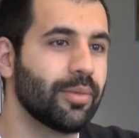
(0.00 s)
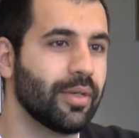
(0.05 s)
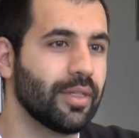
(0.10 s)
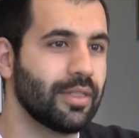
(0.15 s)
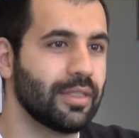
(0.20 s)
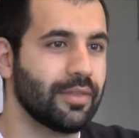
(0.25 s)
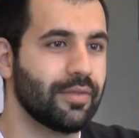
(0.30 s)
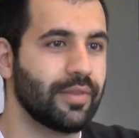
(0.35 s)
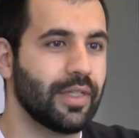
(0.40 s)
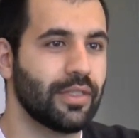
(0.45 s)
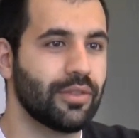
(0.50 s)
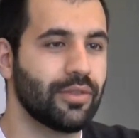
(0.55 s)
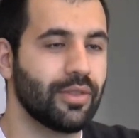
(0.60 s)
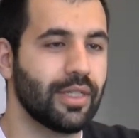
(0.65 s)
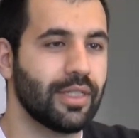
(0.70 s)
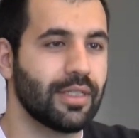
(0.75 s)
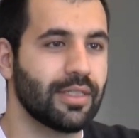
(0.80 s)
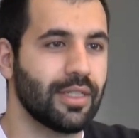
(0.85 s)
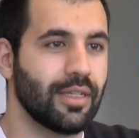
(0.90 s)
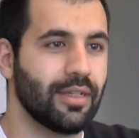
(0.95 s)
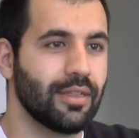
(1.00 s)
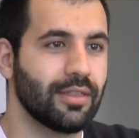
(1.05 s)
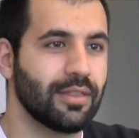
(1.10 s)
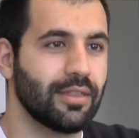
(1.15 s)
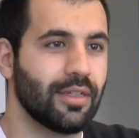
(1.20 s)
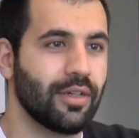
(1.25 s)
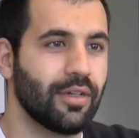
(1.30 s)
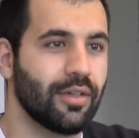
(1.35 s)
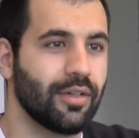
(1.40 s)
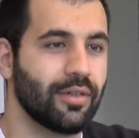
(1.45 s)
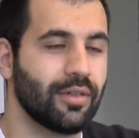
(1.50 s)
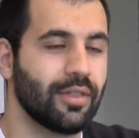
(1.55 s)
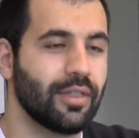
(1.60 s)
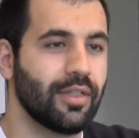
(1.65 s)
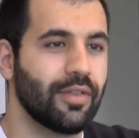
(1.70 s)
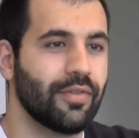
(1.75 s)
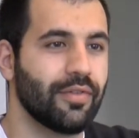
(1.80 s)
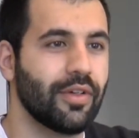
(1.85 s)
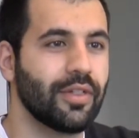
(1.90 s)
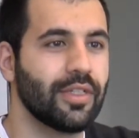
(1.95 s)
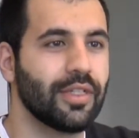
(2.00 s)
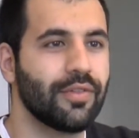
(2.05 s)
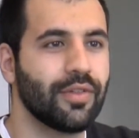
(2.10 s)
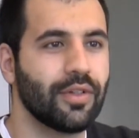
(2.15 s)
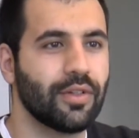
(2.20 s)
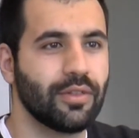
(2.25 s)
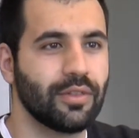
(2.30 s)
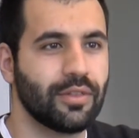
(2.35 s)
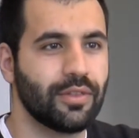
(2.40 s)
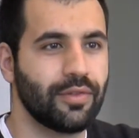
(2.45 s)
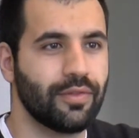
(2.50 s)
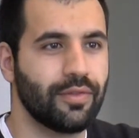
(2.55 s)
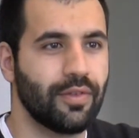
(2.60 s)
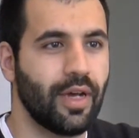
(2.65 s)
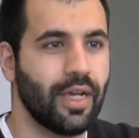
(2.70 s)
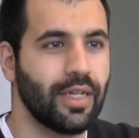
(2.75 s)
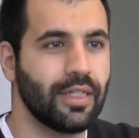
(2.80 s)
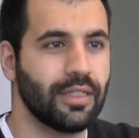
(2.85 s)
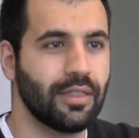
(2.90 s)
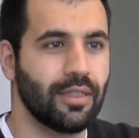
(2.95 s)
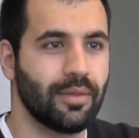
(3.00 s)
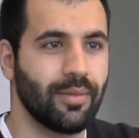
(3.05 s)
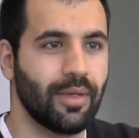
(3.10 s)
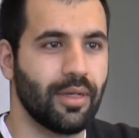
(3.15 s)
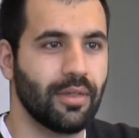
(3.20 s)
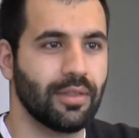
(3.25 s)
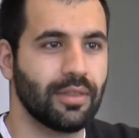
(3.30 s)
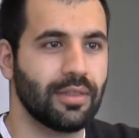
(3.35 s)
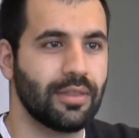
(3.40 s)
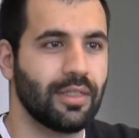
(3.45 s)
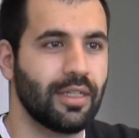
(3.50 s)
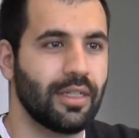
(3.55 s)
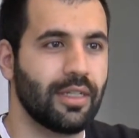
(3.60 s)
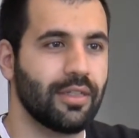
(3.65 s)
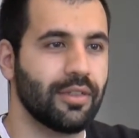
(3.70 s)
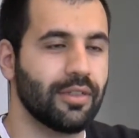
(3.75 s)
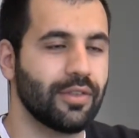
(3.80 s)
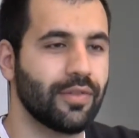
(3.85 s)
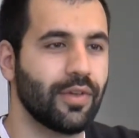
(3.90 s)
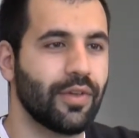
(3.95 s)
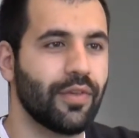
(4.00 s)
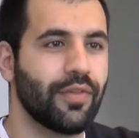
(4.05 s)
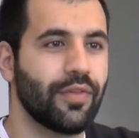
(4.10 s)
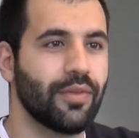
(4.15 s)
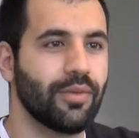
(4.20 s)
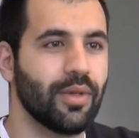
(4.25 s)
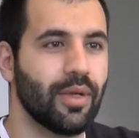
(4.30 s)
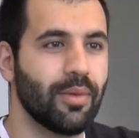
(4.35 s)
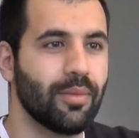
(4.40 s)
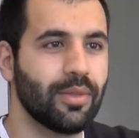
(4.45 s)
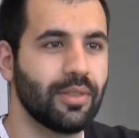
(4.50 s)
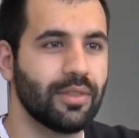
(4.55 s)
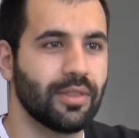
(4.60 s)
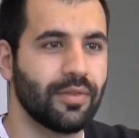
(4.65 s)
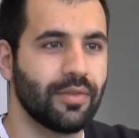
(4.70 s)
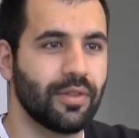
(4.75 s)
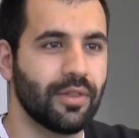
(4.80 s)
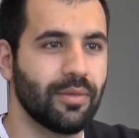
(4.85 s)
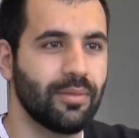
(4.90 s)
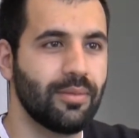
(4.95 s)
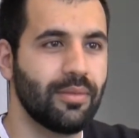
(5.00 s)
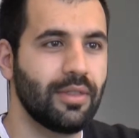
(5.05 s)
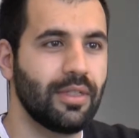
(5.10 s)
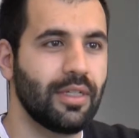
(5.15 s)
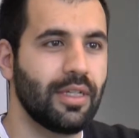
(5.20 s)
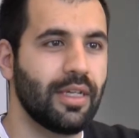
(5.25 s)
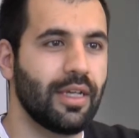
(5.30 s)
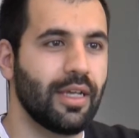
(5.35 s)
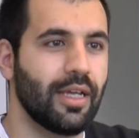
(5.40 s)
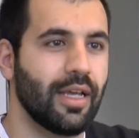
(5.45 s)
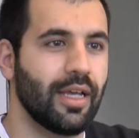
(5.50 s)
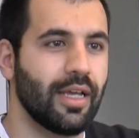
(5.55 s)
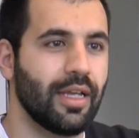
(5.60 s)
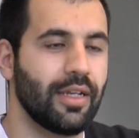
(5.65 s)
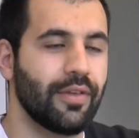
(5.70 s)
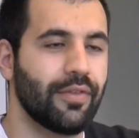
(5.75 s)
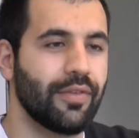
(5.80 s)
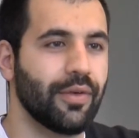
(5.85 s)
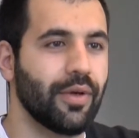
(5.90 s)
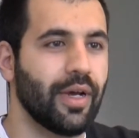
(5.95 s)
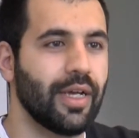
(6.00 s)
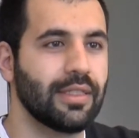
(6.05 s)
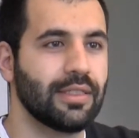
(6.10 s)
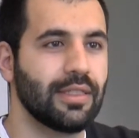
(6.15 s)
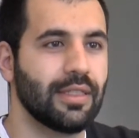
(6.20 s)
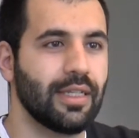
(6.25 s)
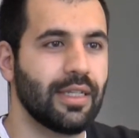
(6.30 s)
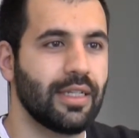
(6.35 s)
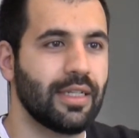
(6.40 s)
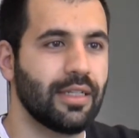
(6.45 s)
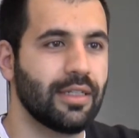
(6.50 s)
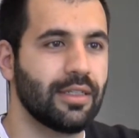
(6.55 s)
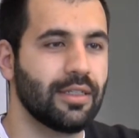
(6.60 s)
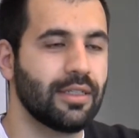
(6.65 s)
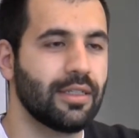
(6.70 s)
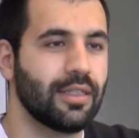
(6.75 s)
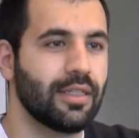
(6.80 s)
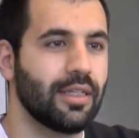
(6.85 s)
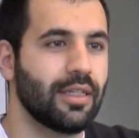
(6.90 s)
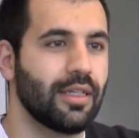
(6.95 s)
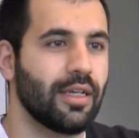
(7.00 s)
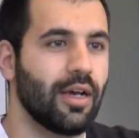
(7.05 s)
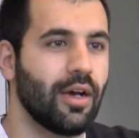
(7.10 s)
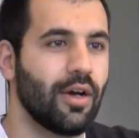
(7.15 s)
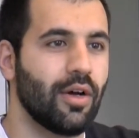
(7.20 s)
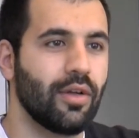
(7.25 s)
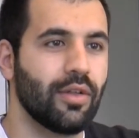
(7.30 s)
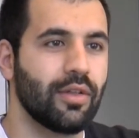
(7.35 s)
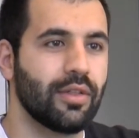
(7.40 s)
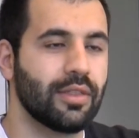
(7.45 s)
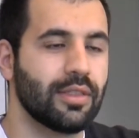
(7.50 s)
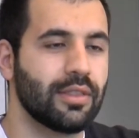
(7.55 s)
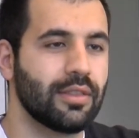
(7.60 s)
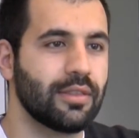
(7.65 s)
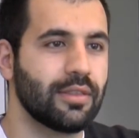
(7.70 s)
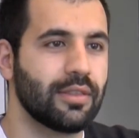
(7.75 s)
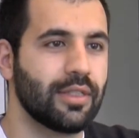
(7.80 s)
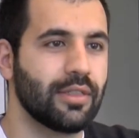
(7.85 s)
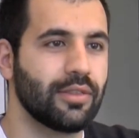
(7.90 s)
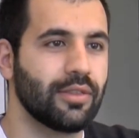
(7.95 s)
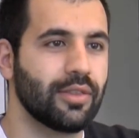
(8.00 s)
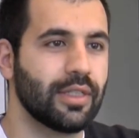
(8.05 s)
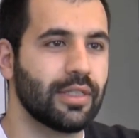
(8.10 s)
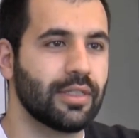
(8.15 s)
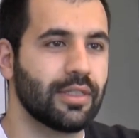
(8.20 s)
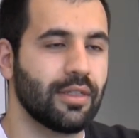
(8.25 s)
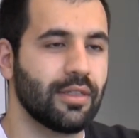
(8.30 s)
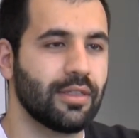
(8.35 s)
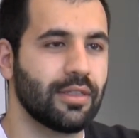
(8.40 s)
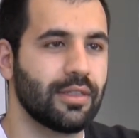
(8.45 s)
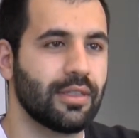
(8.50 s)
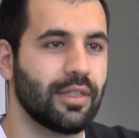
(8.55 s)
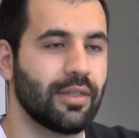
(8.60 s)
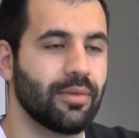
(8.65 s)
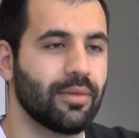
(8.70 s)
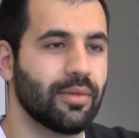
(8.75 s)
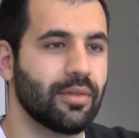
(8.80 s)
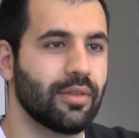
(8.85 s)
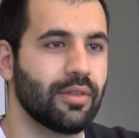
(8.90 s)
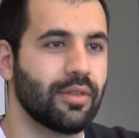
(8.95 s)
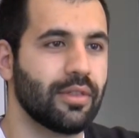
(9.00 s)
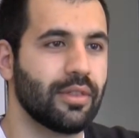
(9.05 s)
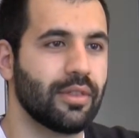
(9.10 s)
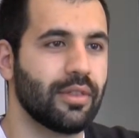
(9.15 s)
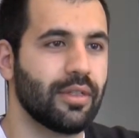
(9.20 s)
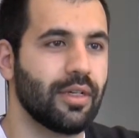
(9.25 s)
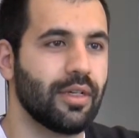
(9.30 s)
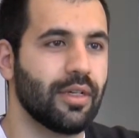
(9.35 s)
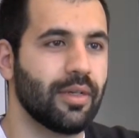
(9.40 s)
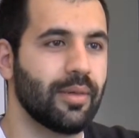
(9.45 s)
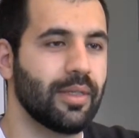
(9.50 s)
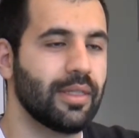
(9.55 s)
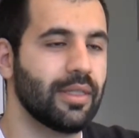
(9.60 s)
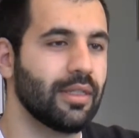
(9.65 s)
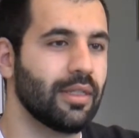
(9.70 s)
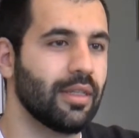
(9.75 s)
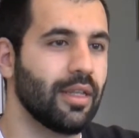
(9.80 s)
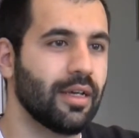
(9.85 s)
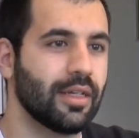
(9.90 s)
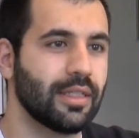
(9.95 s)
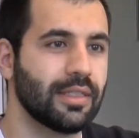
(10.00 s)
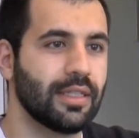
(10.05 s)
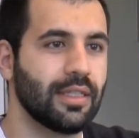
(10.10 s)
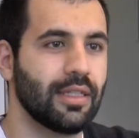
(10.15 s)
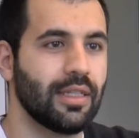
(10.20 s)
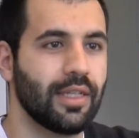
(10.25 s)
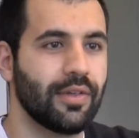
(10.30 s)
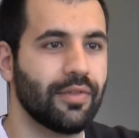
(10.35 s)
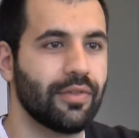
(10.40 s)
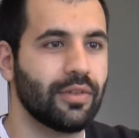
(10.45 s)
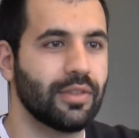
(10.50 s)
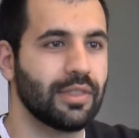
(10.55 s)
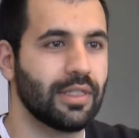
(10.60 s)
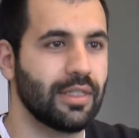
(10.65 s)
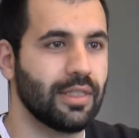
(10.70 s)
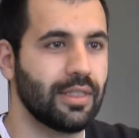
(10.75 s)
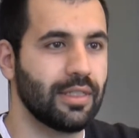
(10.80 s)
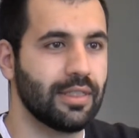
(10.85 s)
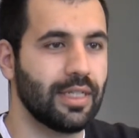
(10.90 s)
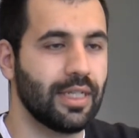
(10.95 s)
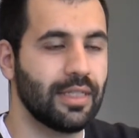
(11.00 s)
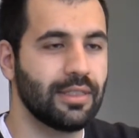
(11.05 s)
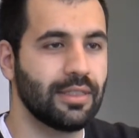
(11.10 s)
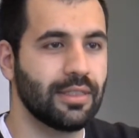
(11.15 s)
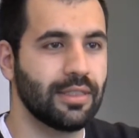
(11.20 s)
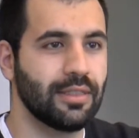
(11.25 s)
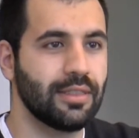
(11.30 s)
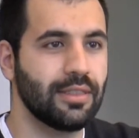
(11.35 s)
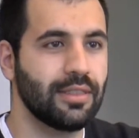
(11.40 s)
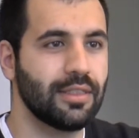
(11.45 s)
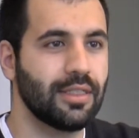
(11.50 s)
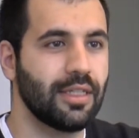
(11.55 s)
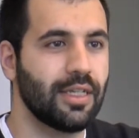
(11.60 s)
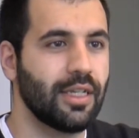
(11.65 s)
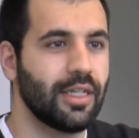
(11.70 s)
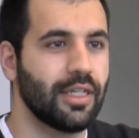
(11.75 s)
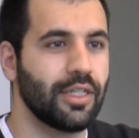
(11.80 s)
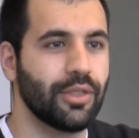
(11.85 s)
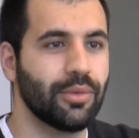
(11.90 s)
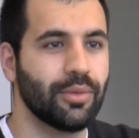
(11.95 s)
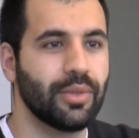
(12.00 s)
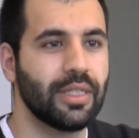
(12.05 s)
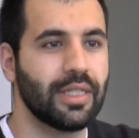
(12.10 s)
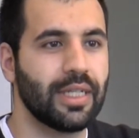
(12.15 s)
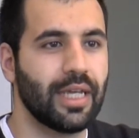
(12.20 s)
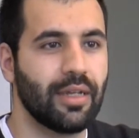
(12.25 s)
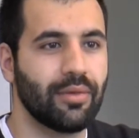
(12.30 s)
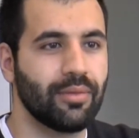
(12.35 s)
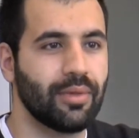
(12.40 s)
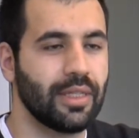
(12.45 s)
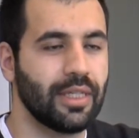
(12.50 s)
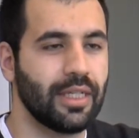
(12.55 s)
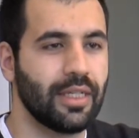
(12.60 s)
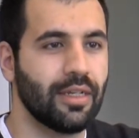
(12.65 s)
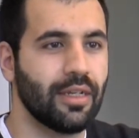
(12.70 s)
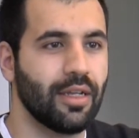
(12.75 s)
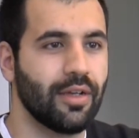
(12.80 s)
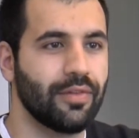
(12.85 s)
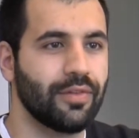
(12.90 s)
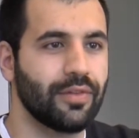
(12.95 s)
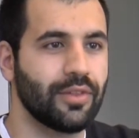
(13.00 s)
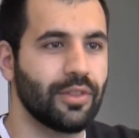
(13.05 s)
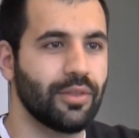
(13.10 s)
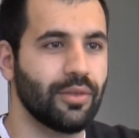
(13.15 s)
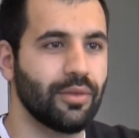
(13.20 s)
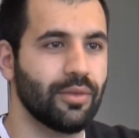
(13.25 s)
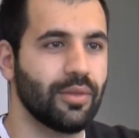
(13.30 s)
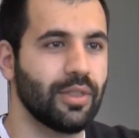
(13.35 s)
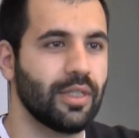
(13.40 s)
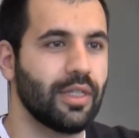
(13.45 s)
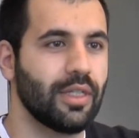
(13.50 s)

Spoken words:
positive dendritic cells are very difficult to find in the mouse. There's very few numbers of them, and if you isolated all the dendritic cells that were in the lungs and livers and intestines, you wouldn't get really enough to